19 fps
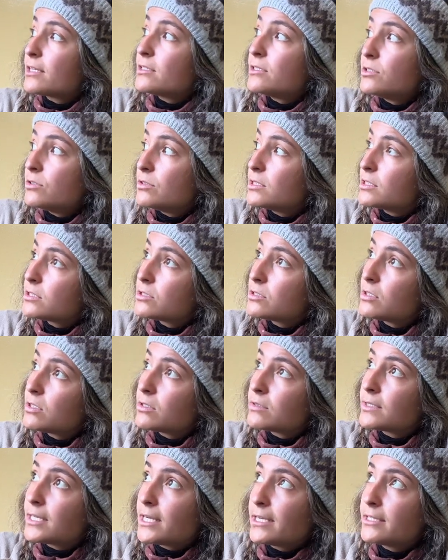to the snow
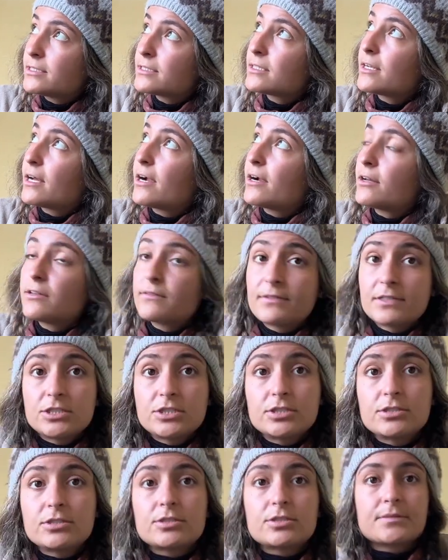and ice and higher
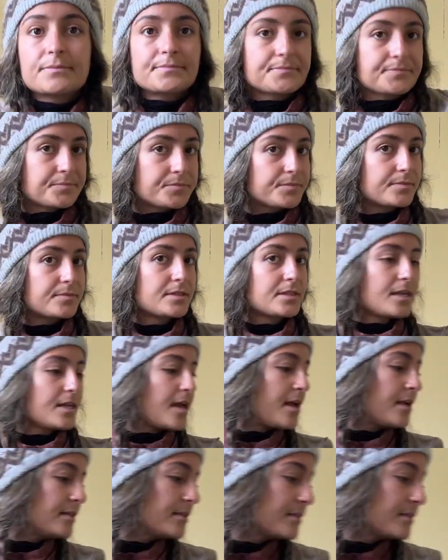elevations. And